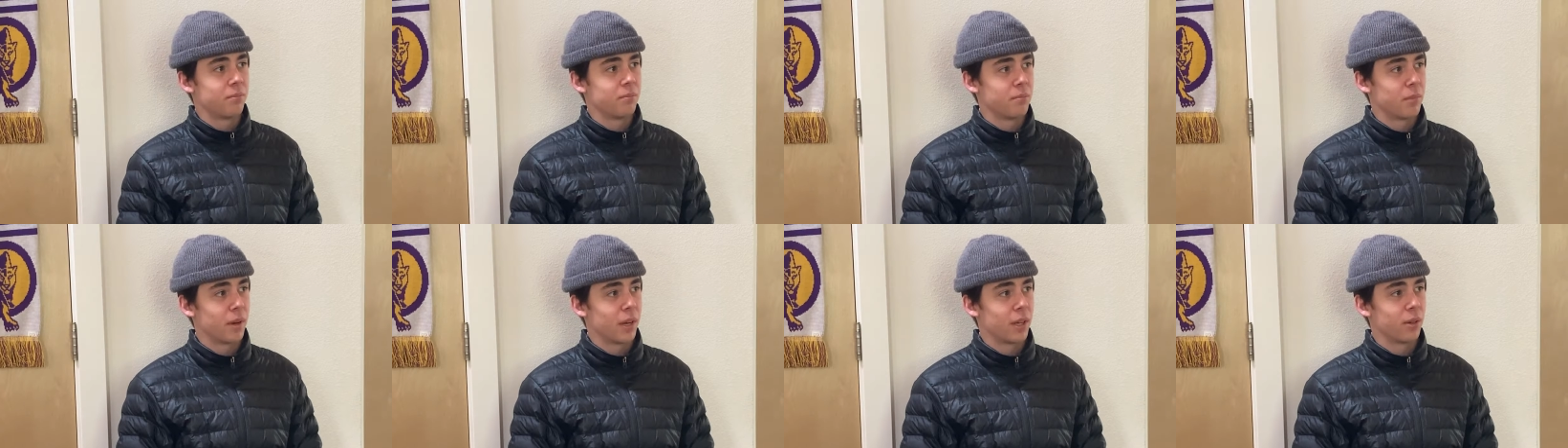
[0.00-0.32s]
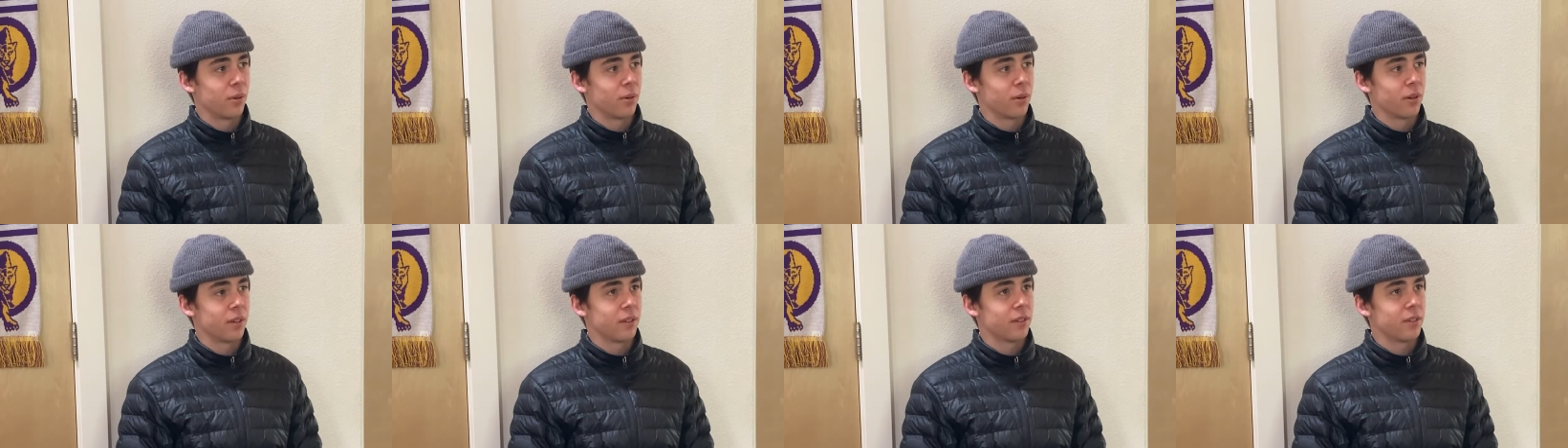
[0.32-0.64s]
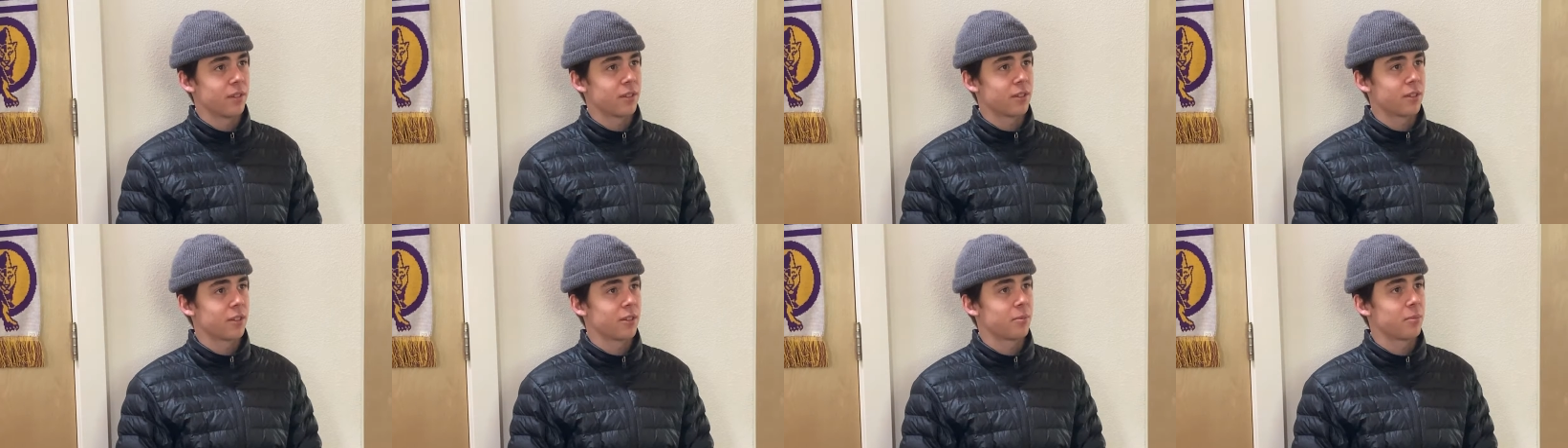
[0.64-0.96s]

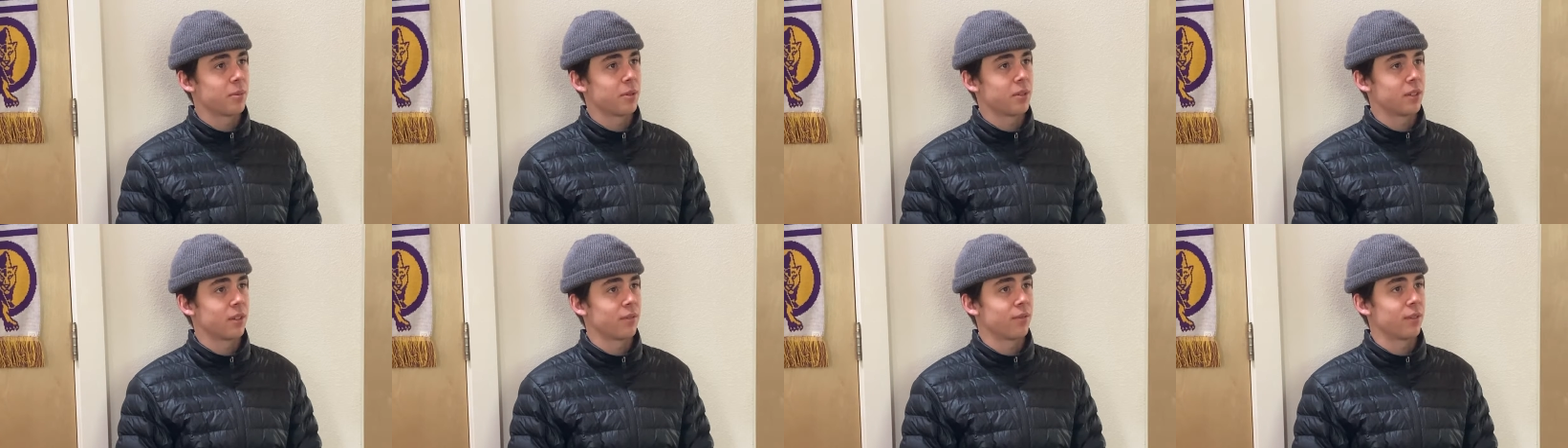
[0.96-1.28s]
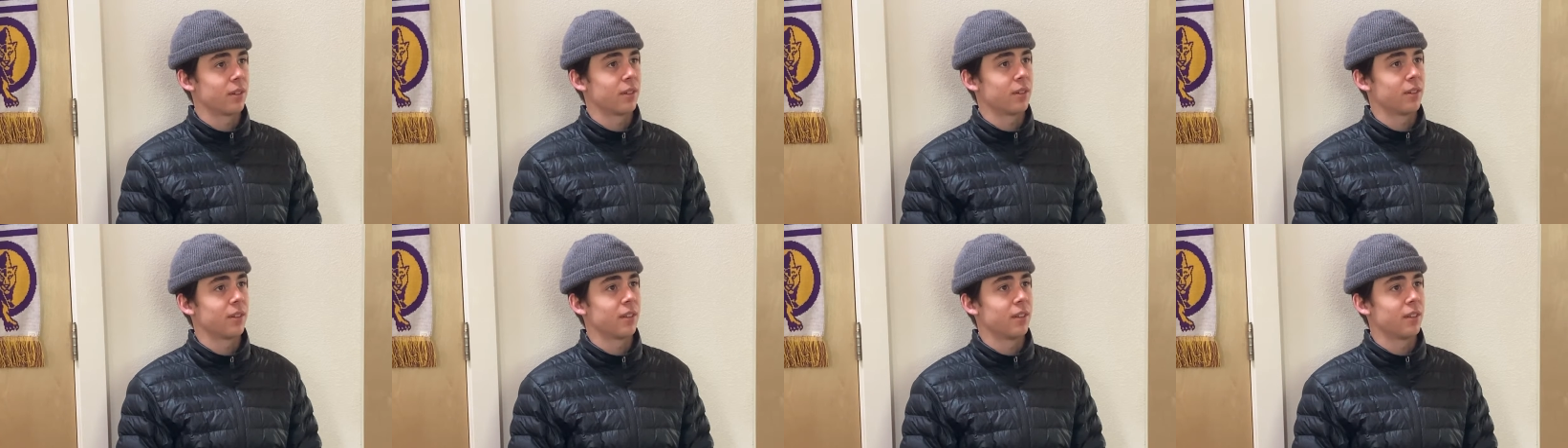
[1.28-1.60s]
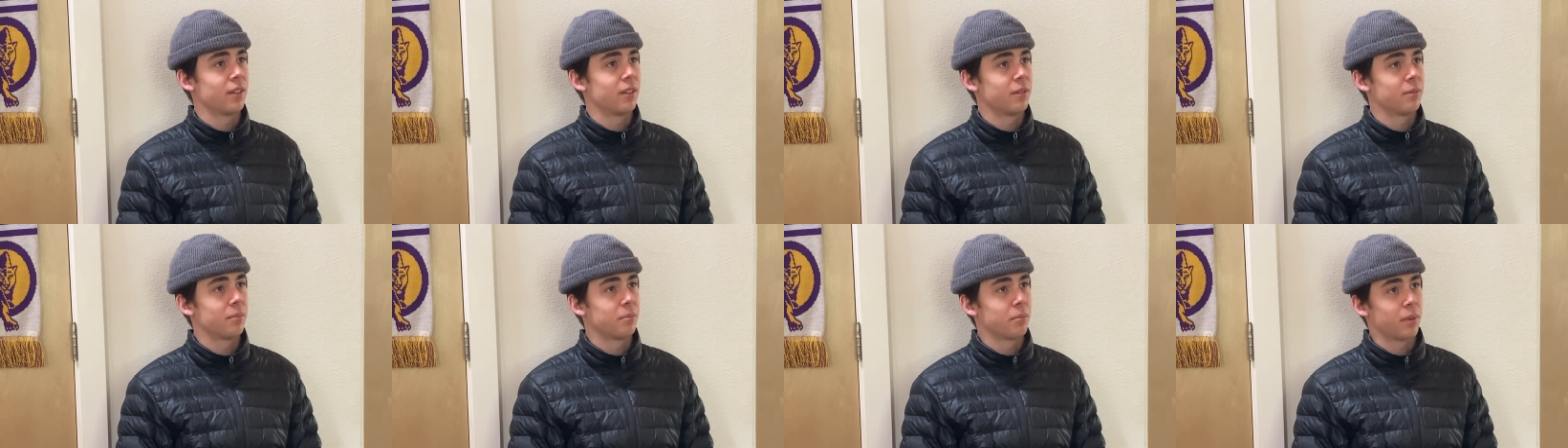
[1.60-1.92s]
minorities, specifically
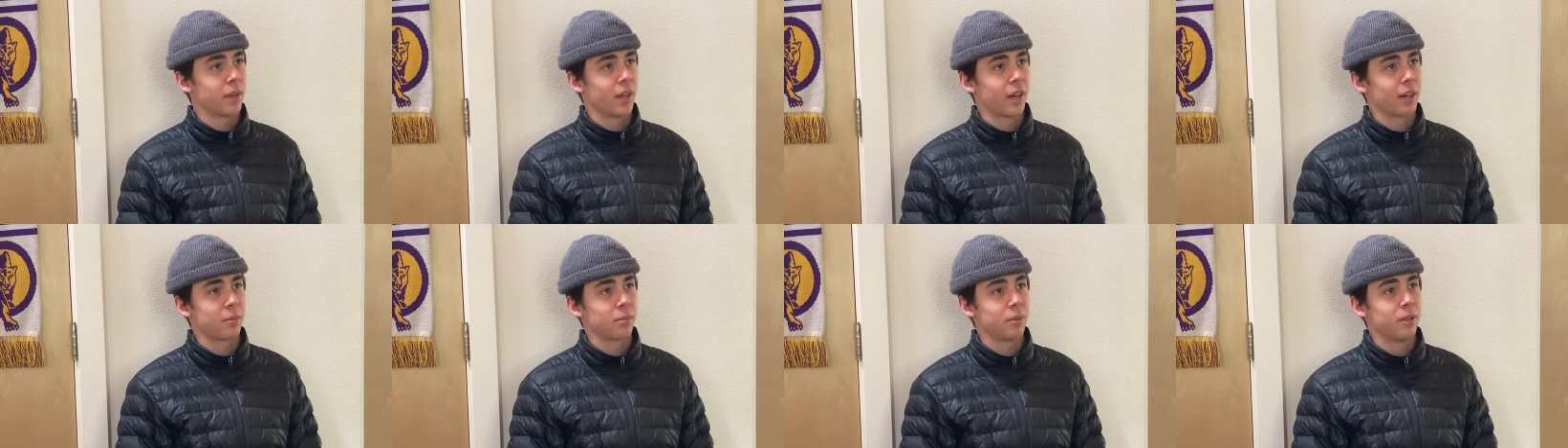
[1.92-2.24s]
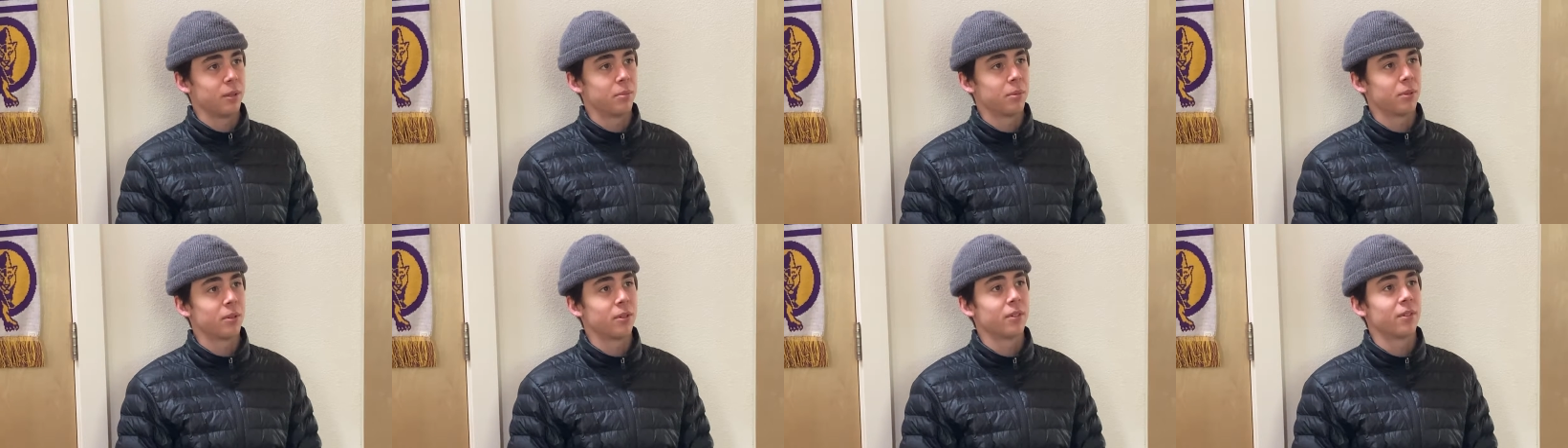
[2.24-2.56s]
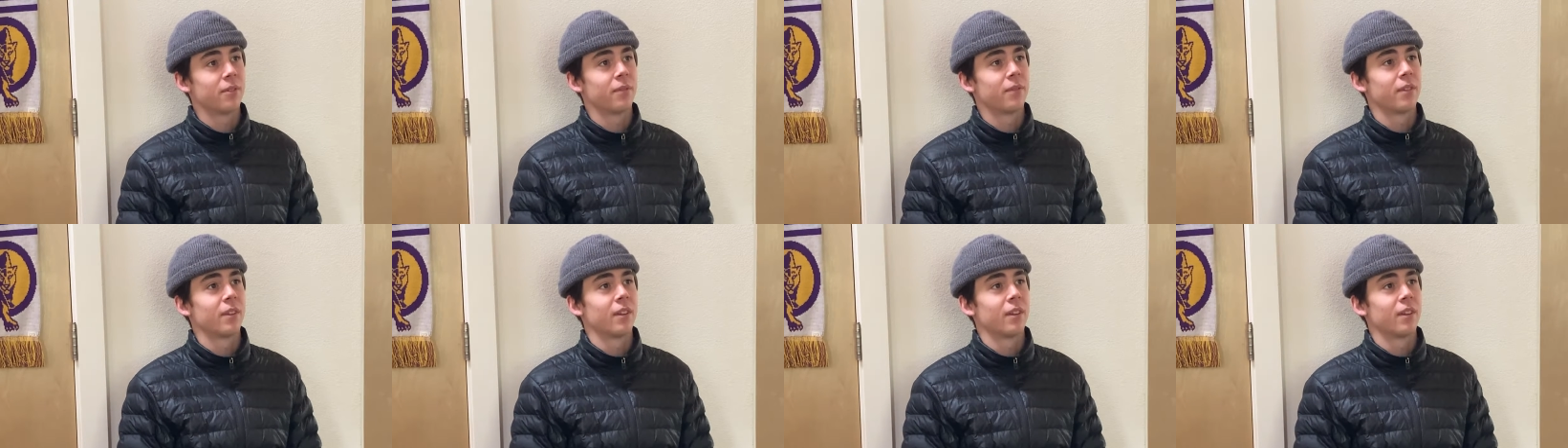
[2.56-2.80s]
black people.